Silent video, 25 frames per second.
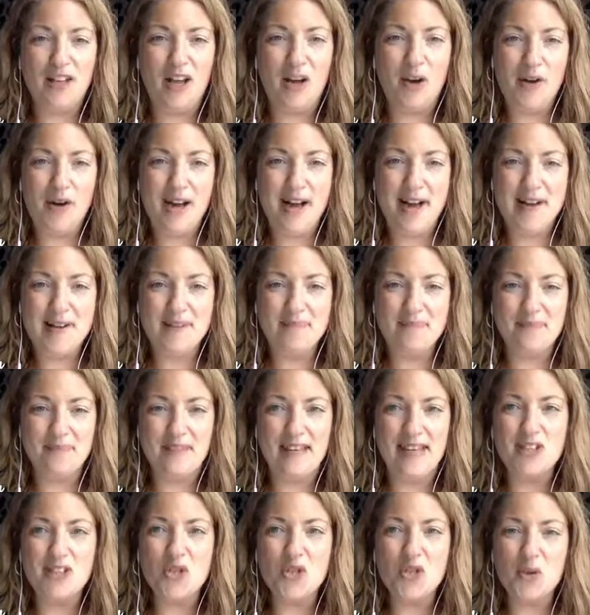Okay,
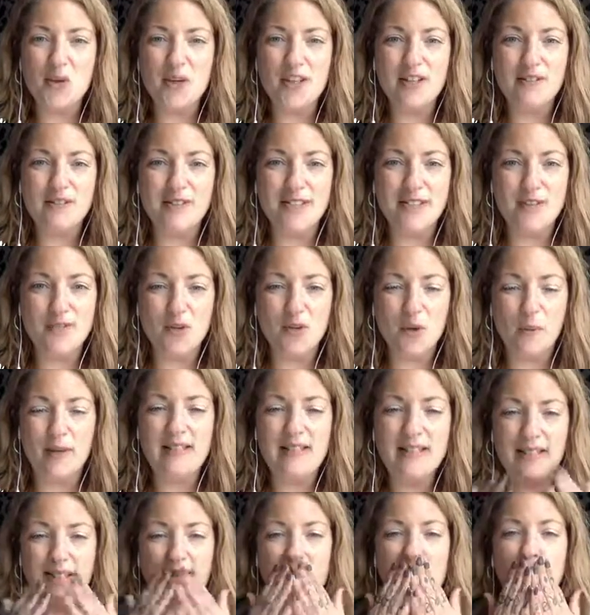enjoy the rest of your
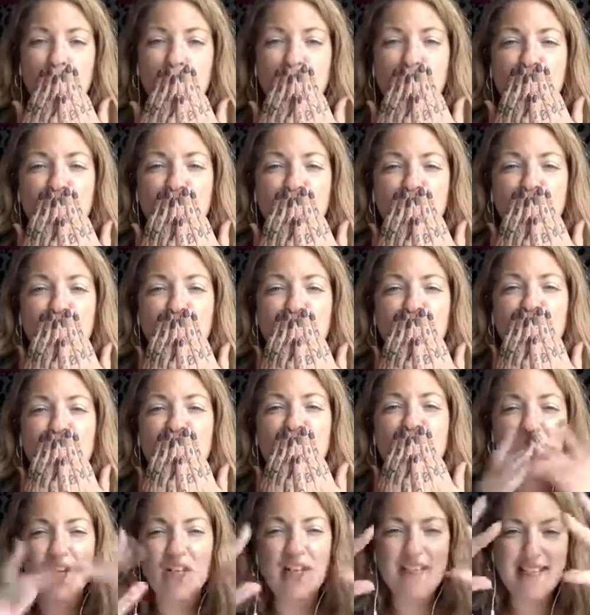Wednesday.
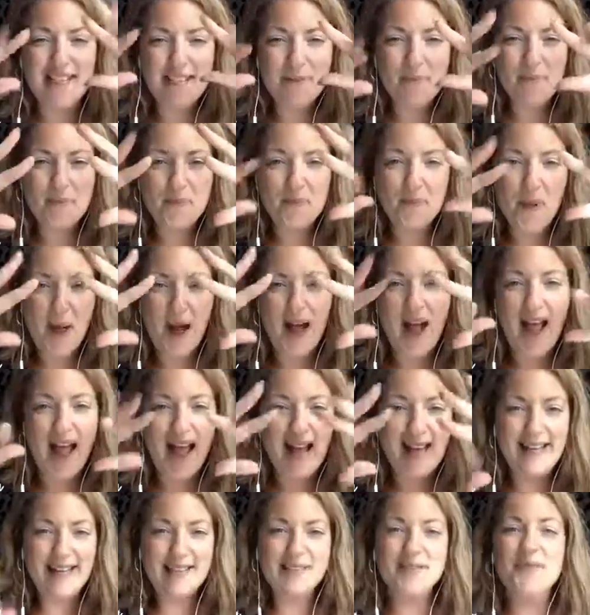
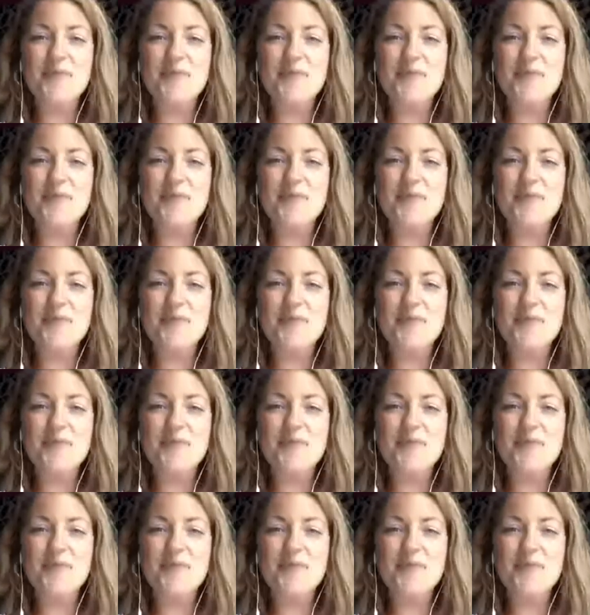Bye.